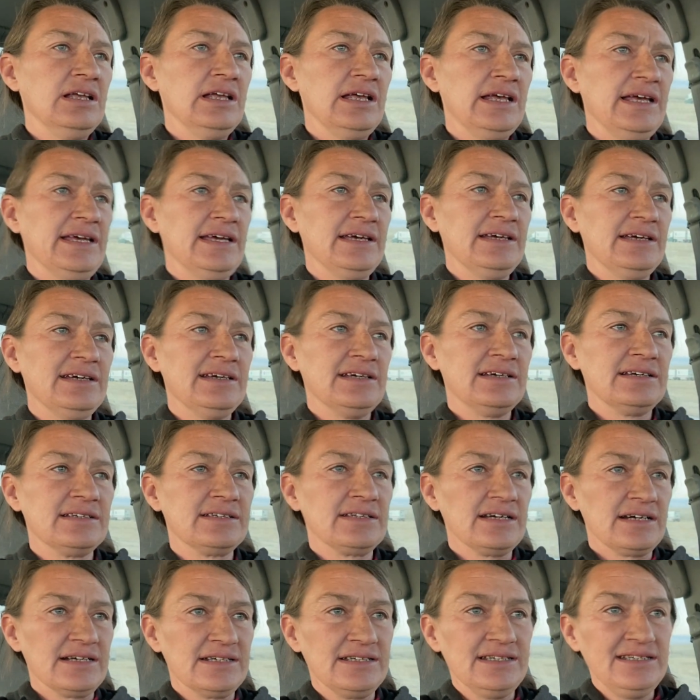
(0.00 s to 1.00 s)

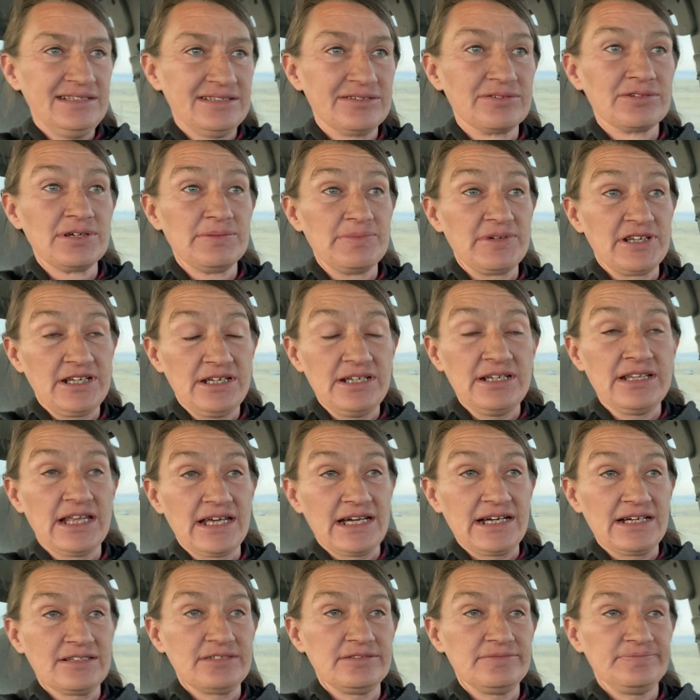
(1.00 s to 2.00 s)
And I need to remedy
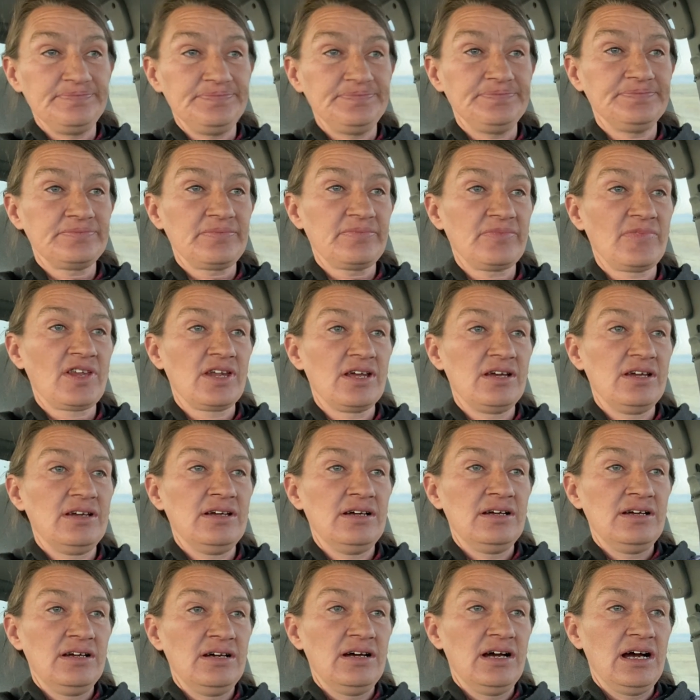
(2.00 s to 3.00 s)
that.
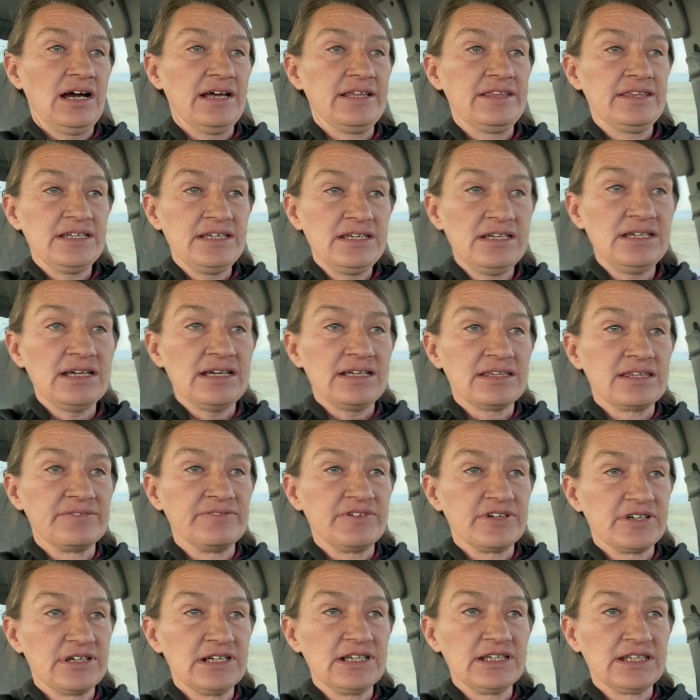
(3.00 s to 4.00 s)
I think at the
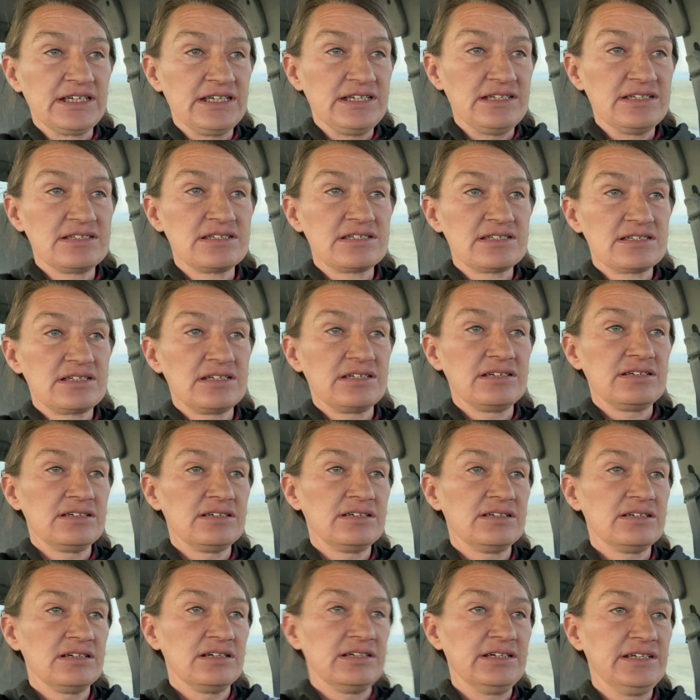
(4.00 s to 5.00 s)
very least,
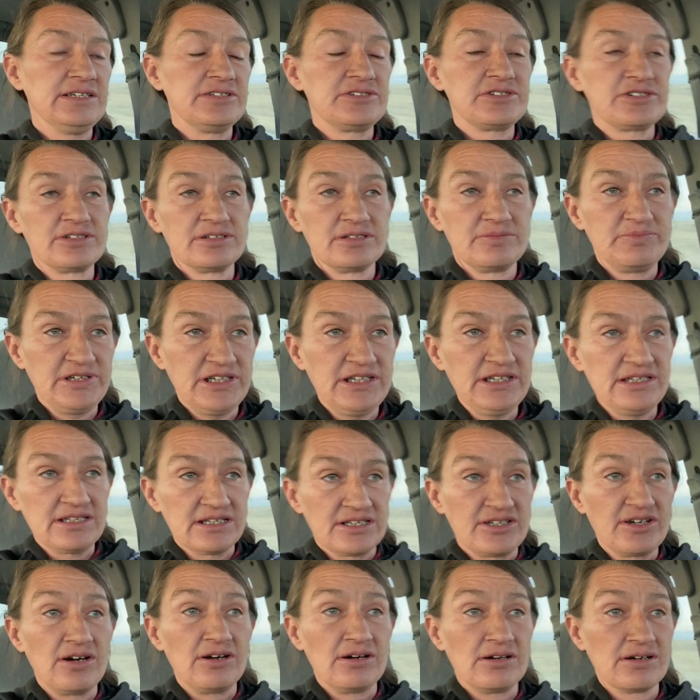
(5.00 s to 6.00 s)
it should be the
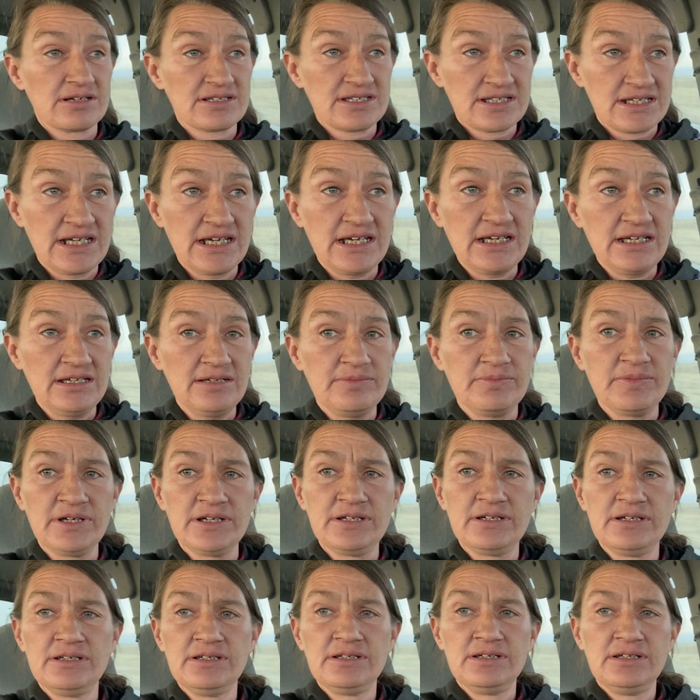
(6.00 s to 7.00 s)
dog's name
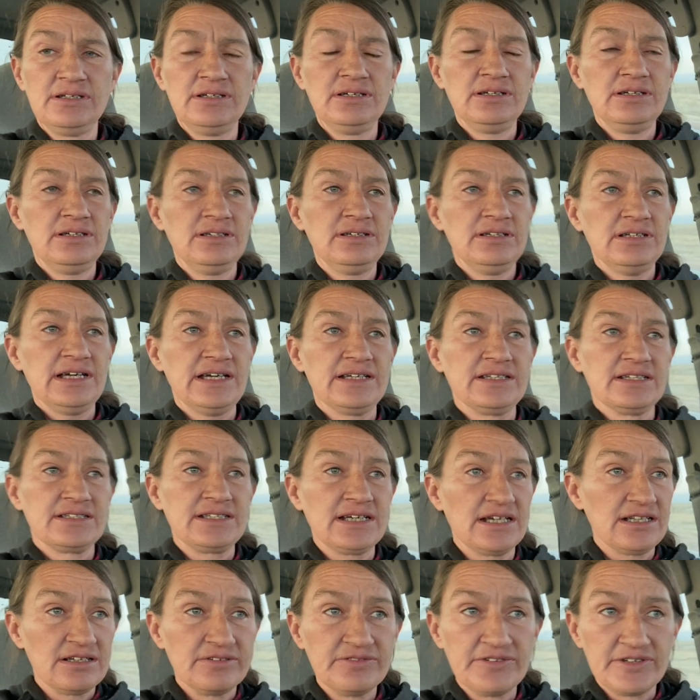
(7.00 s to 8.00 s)
and a
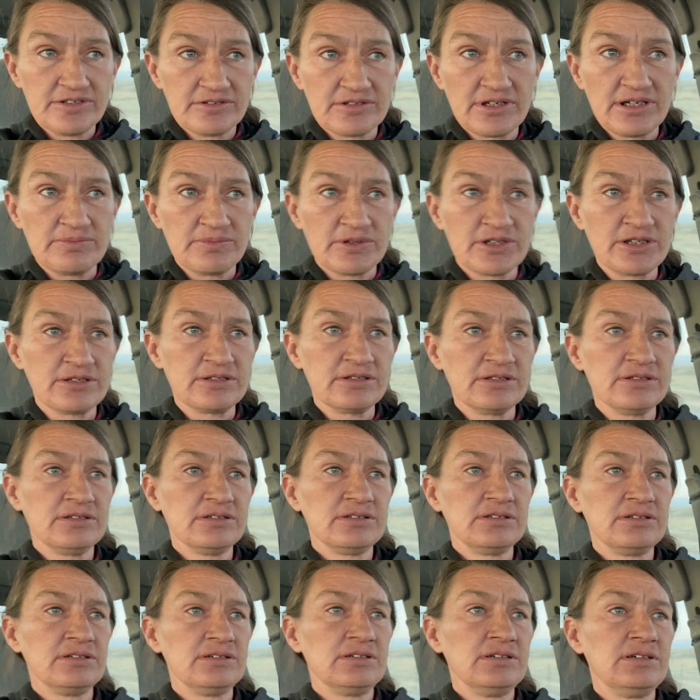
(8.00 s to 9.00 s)
telephone number
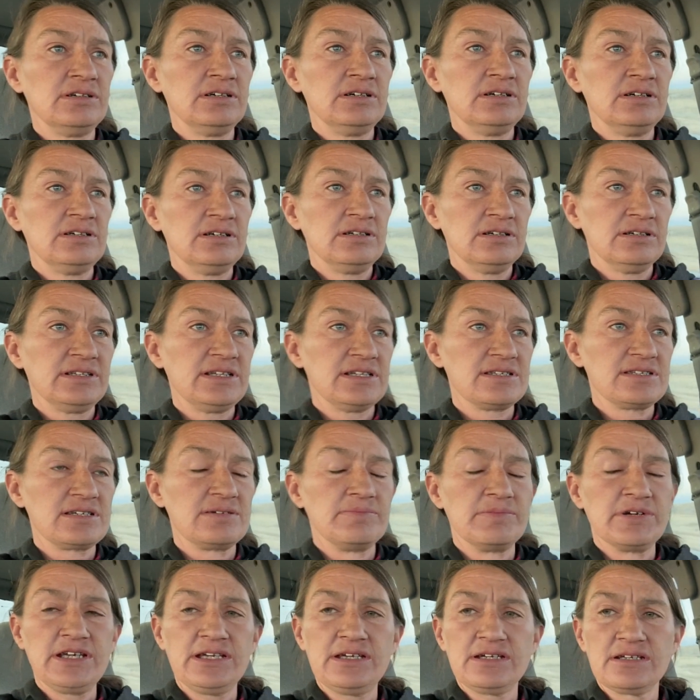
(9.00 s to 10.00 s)
that
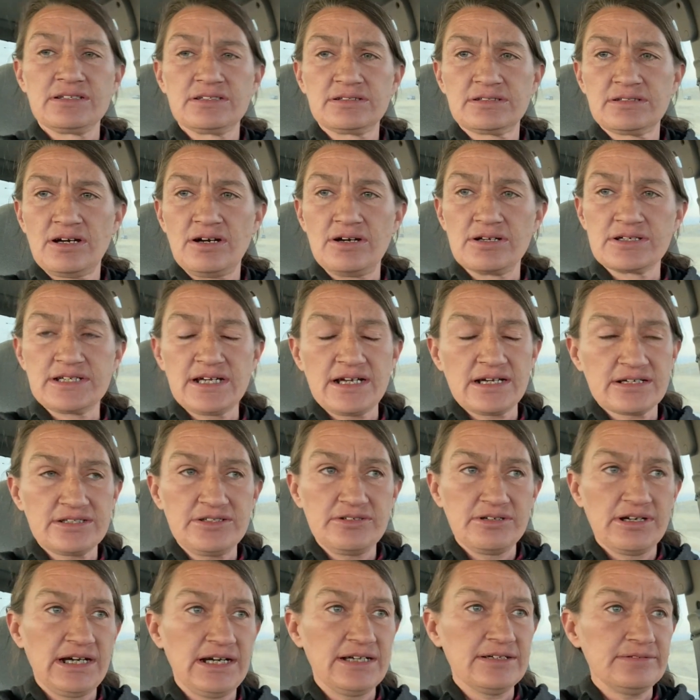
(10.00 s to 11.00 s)
somebody could contact
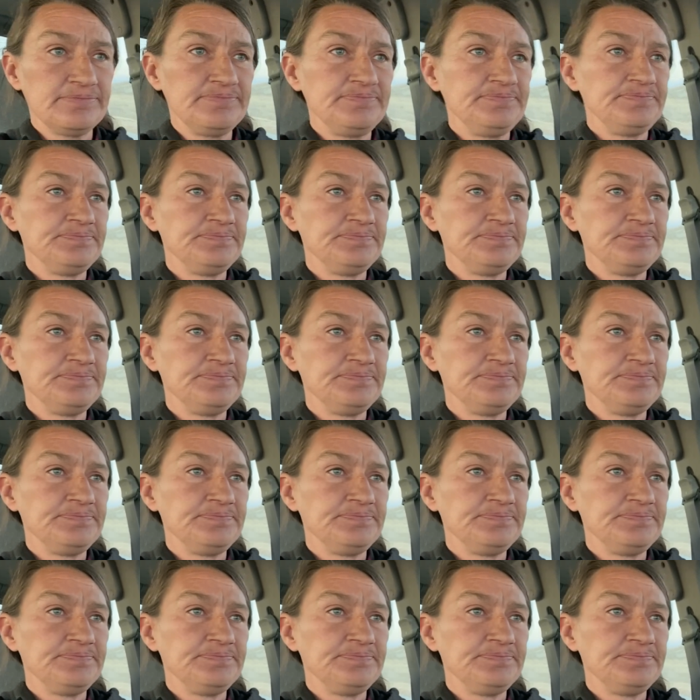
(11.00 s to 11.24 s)
you at.